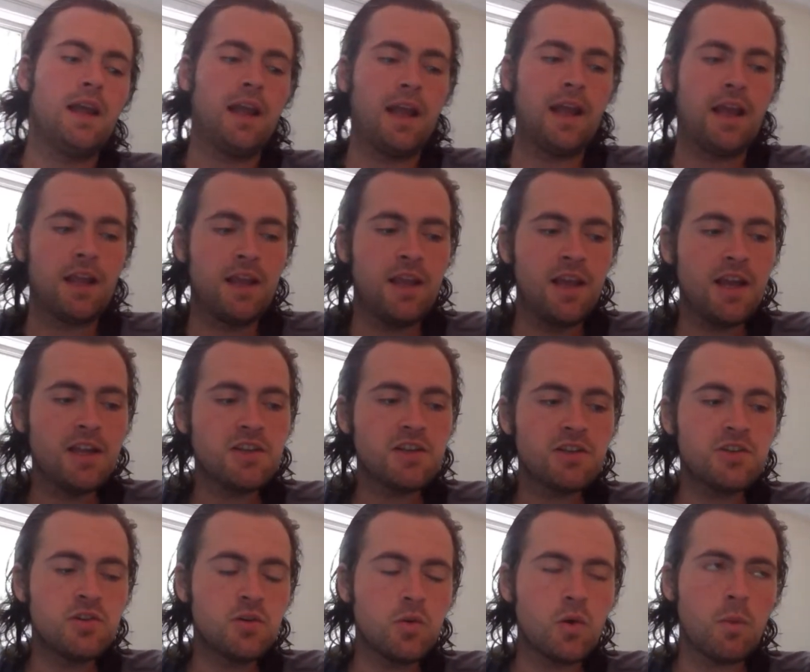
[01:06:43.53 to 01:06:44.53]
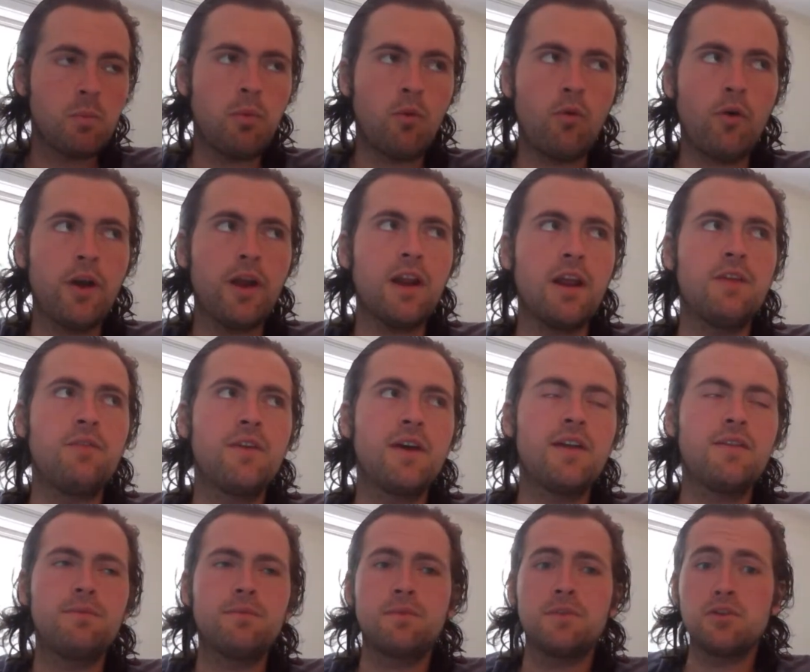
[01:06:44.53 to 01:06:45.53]
and get you to a point, and
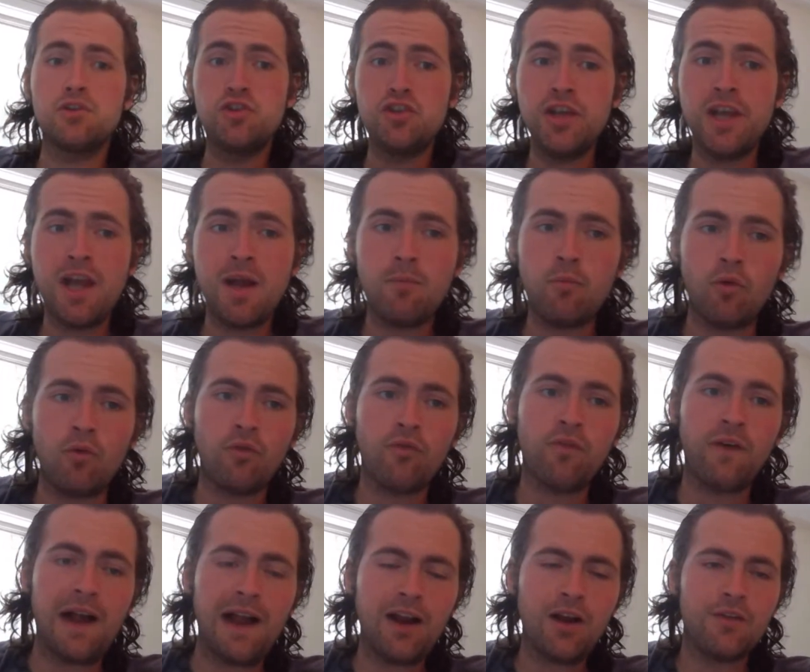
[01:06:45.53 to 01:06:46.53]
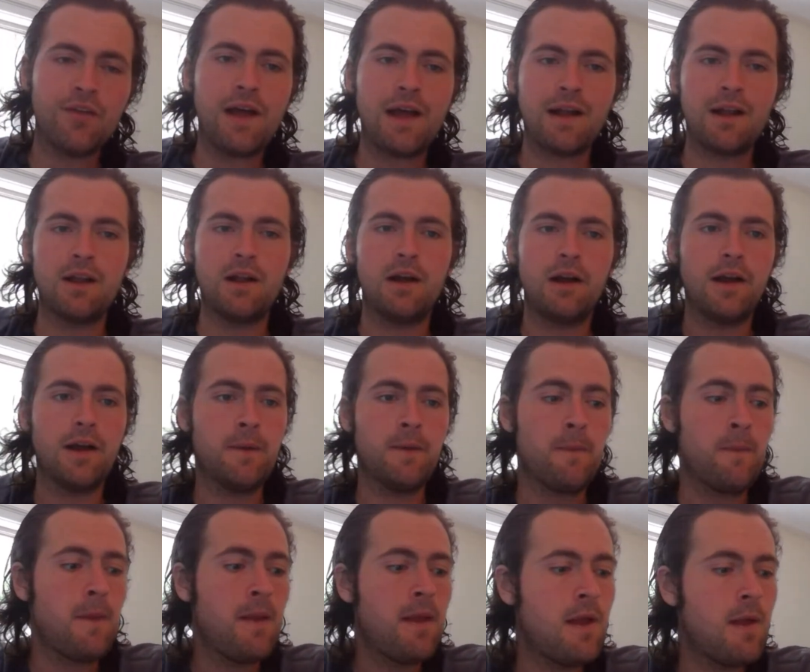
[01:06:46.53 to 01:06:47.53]
then the GM will fire that guy
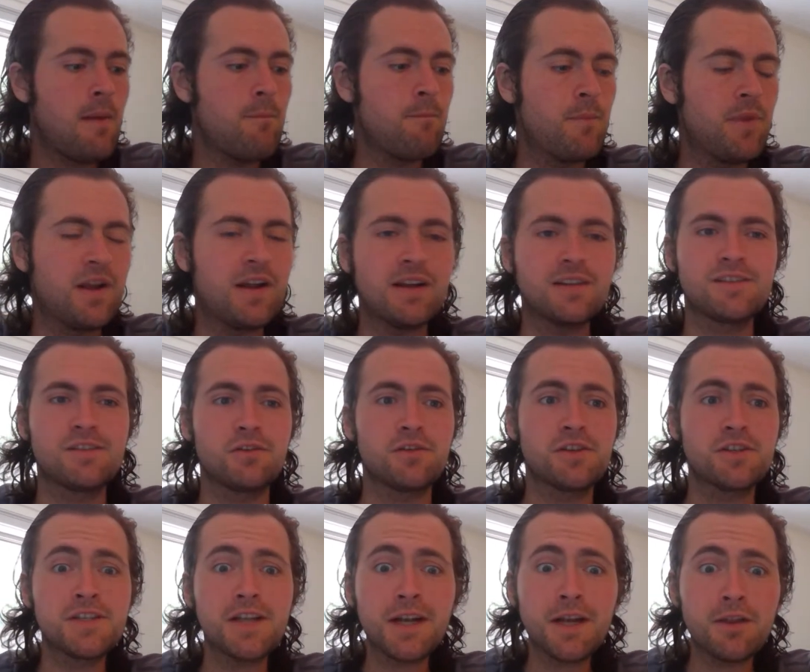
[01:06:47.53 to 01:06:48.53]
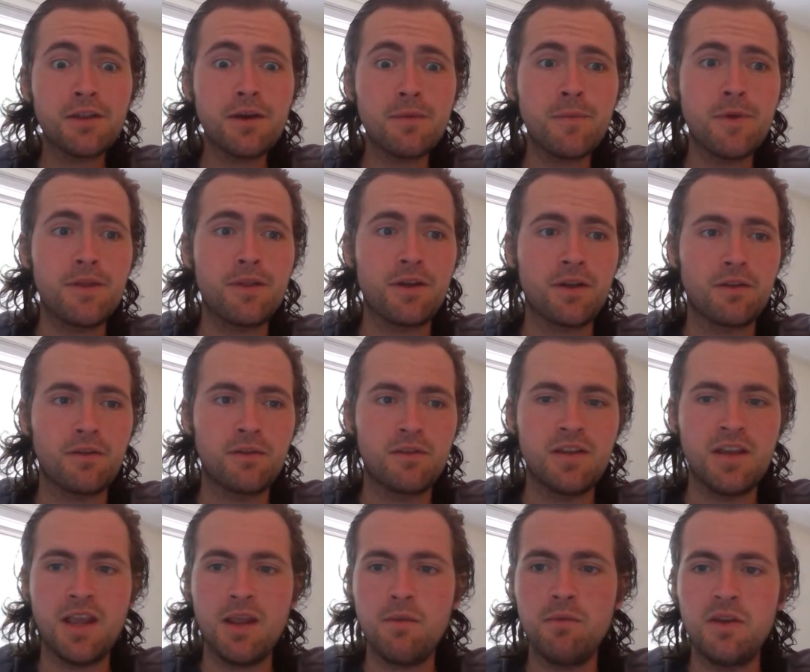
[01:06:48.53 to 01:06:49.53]
because they're sick of them and the
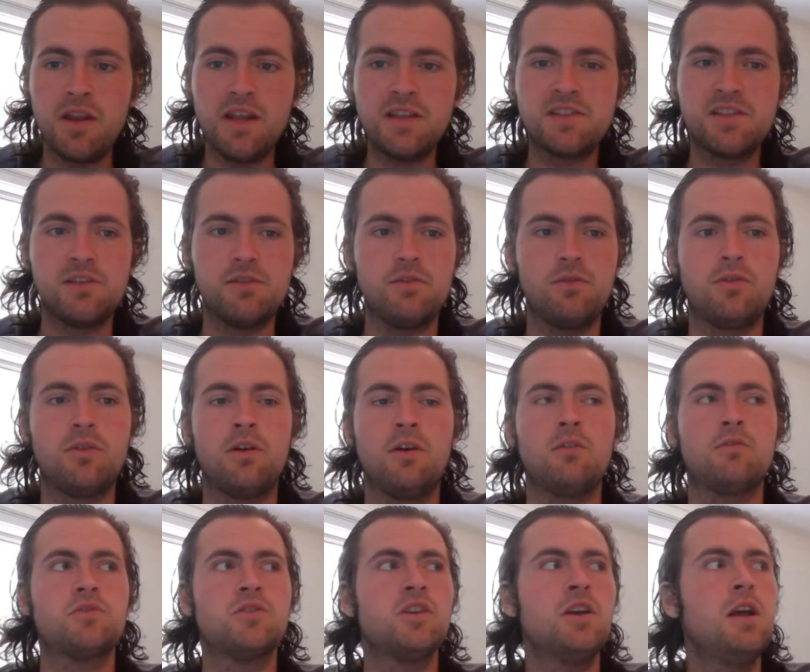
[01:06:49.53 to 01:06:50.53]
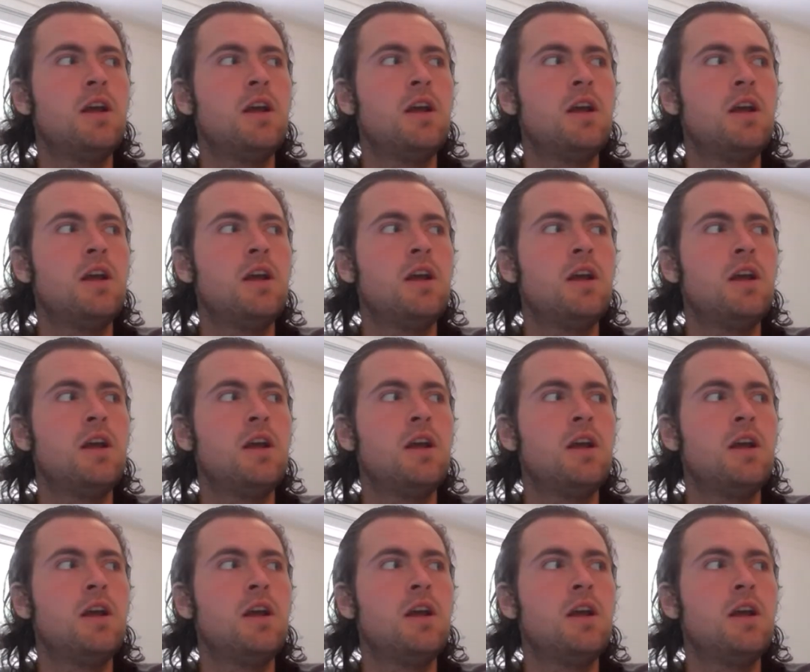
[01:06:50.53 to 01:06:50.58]
team needs a new coach?